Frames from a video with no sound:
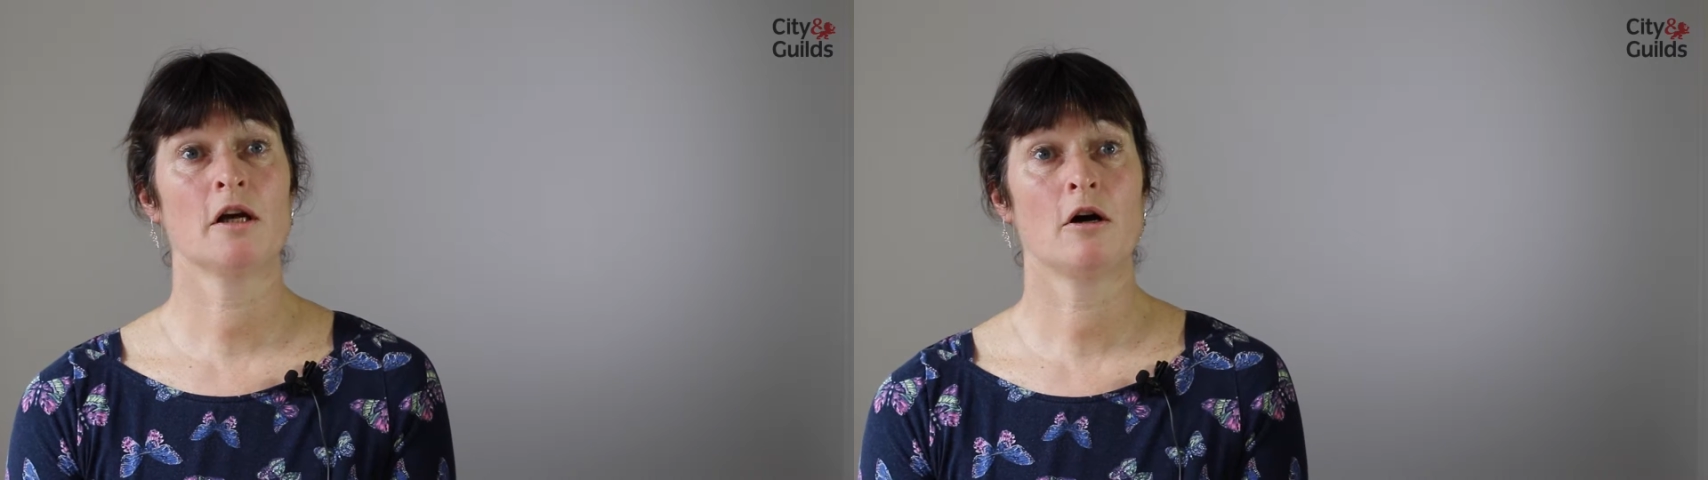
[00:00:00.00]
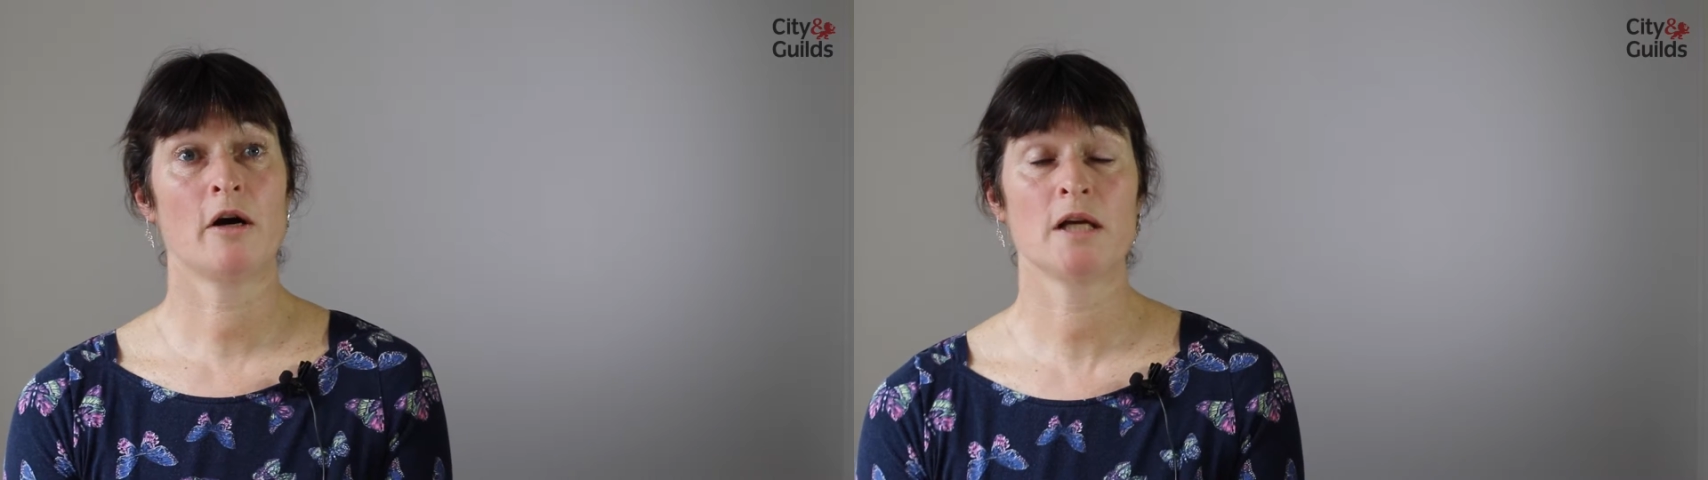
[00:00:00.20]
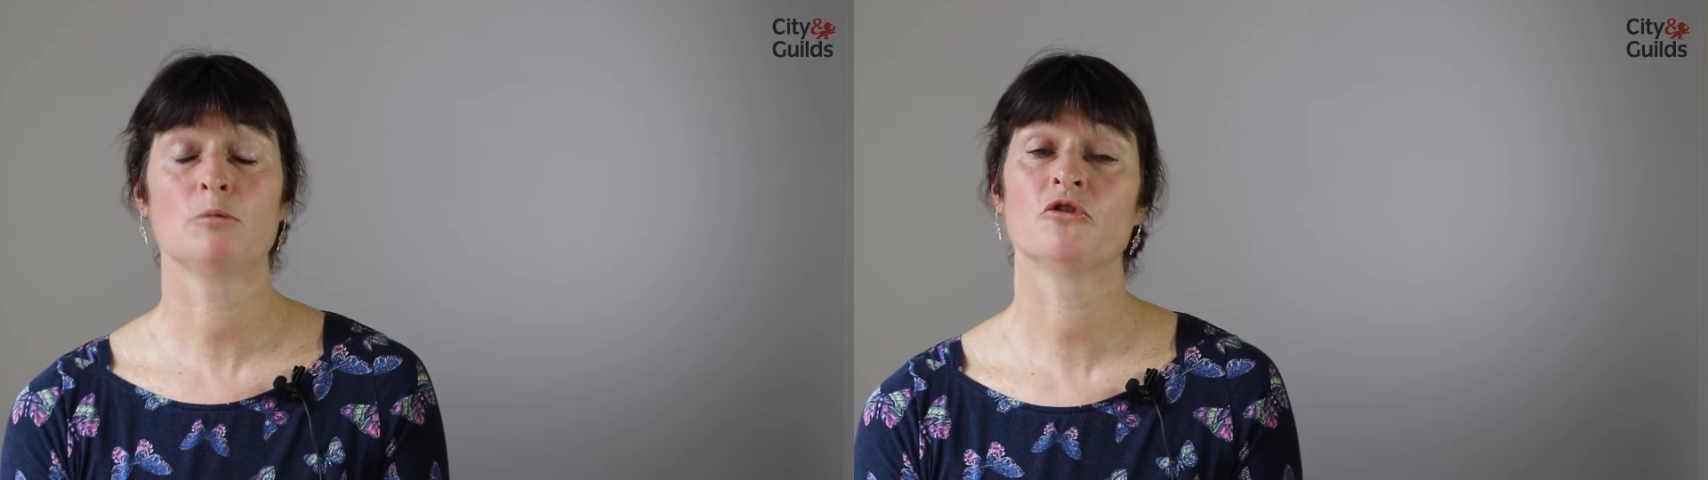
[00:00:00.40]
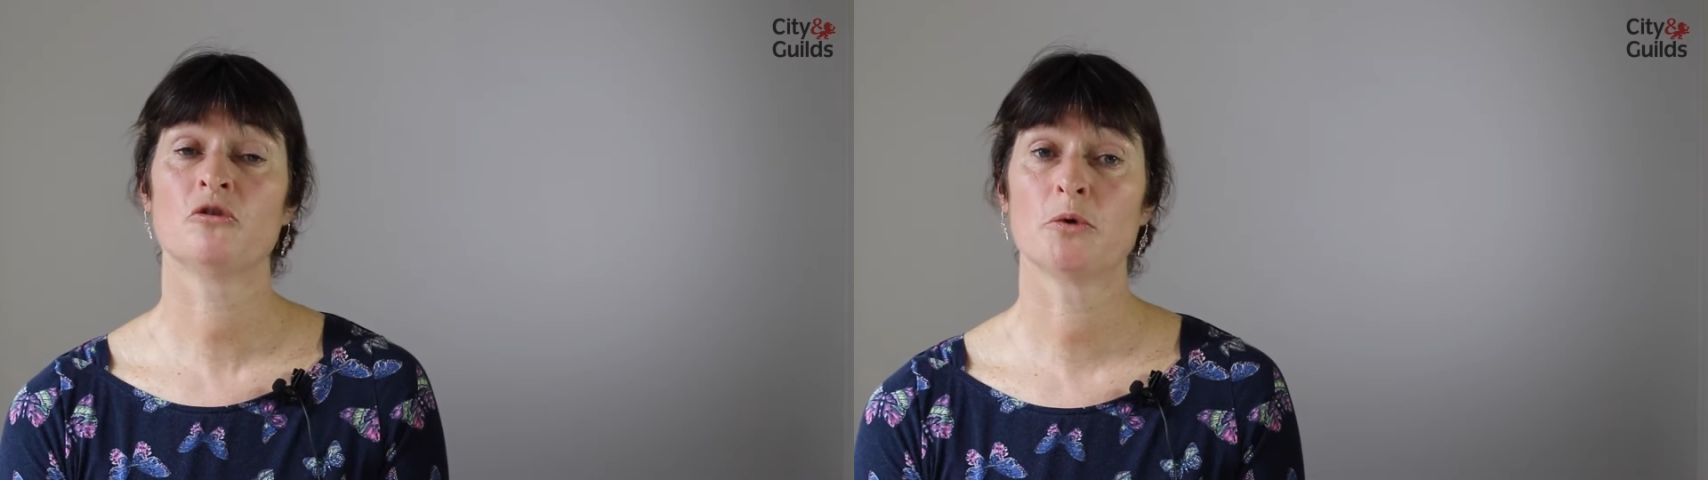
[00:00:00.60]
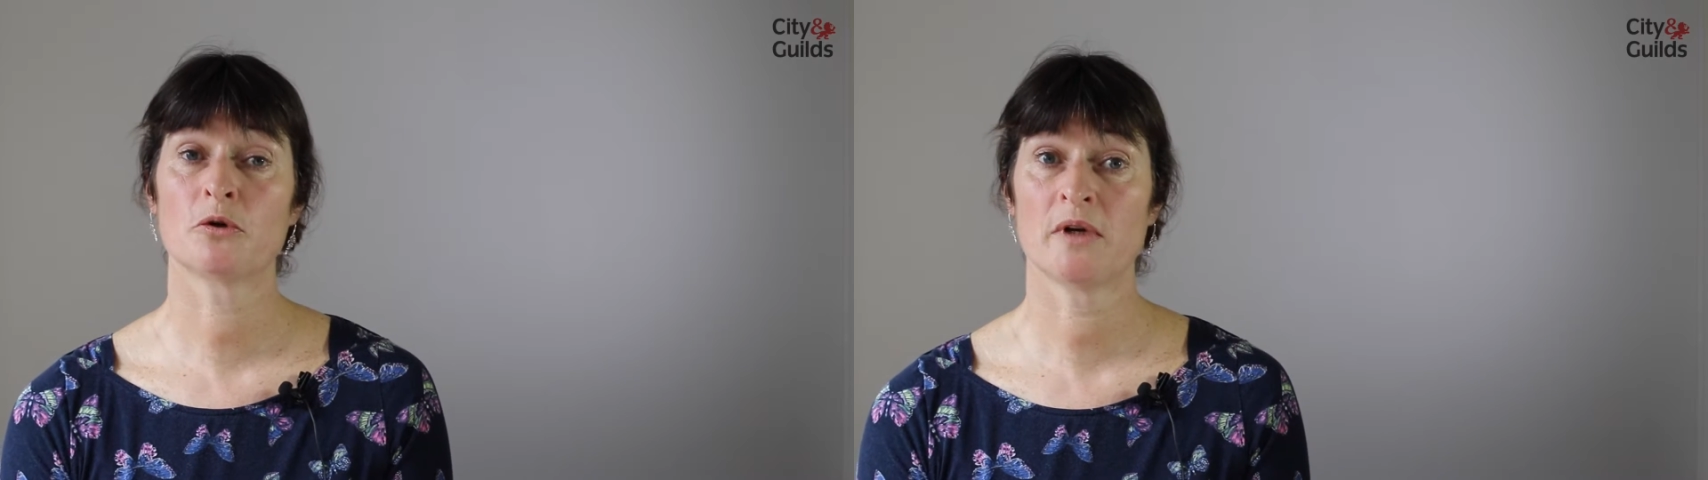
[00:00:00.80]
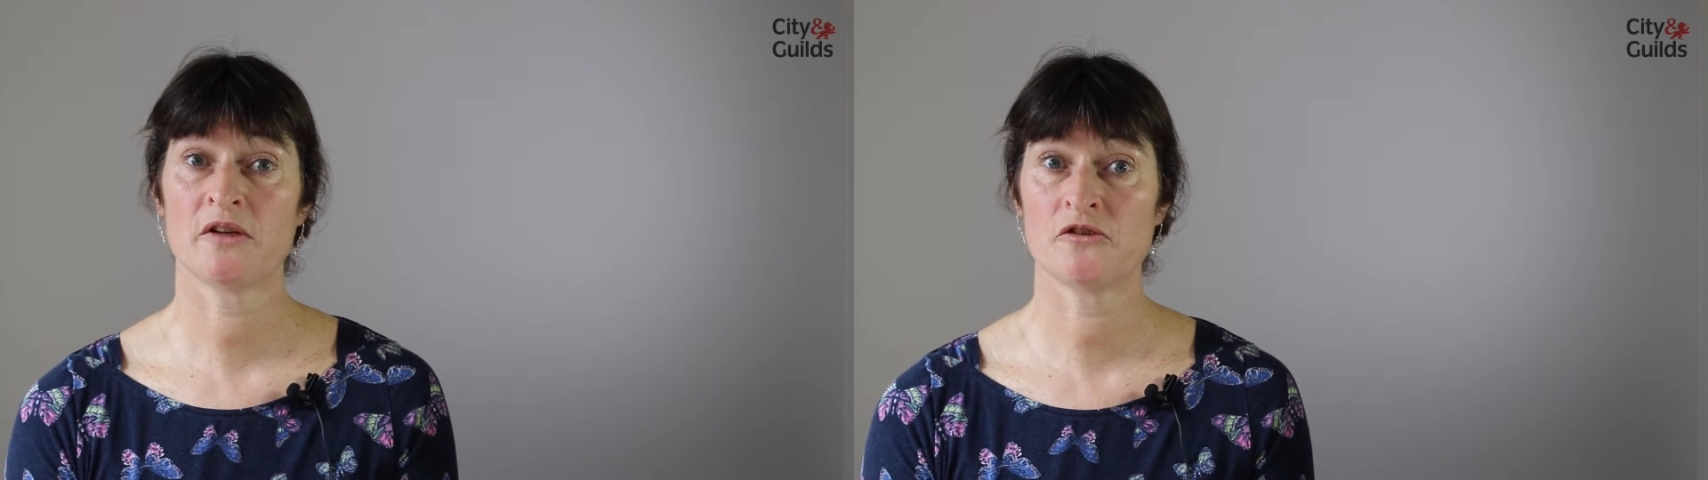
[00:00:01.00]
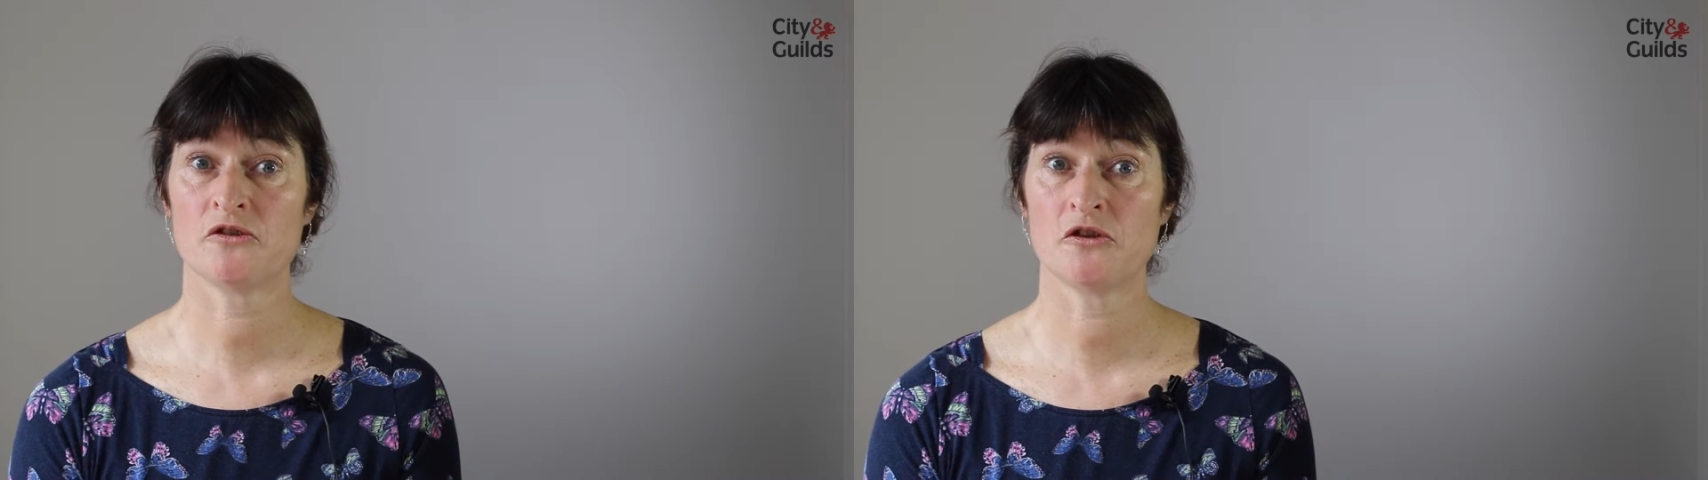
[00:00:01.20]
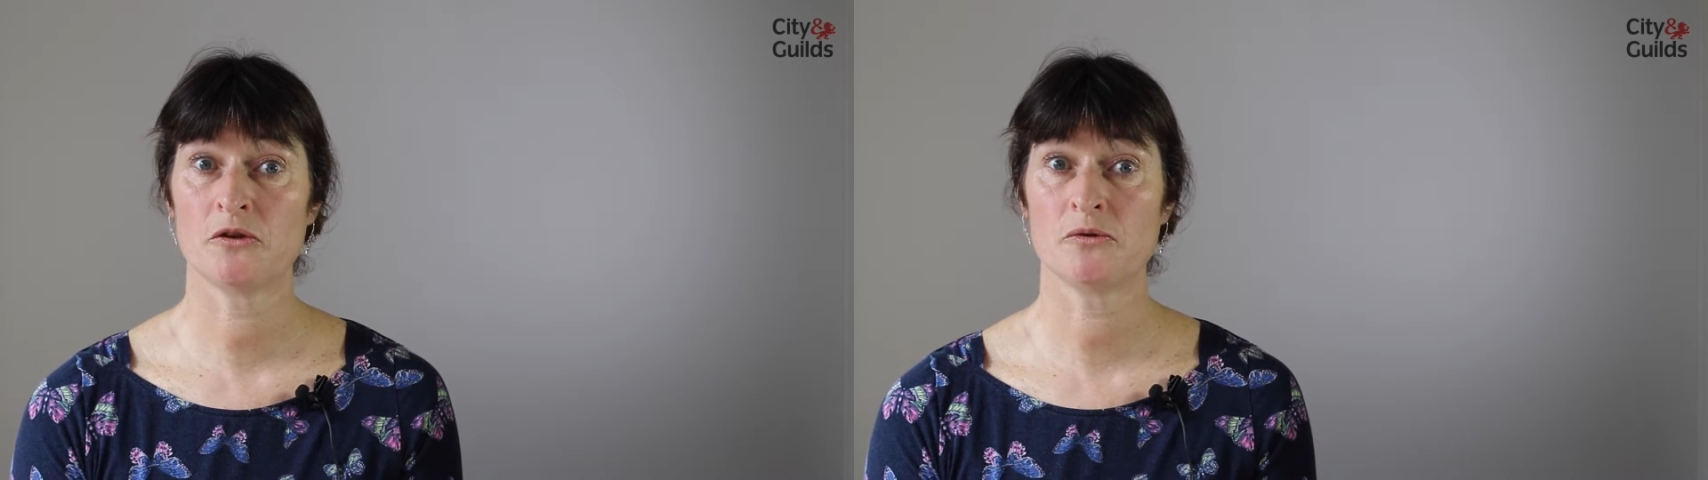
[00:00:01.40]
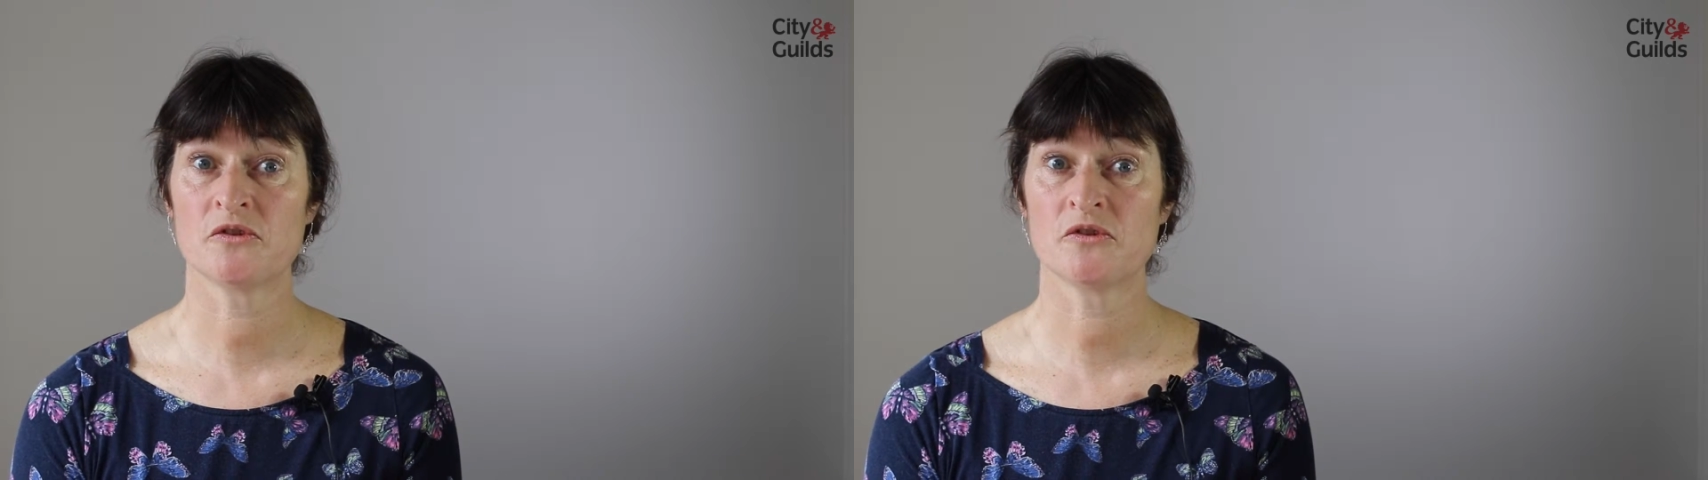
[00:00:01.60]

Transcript: are able to progress to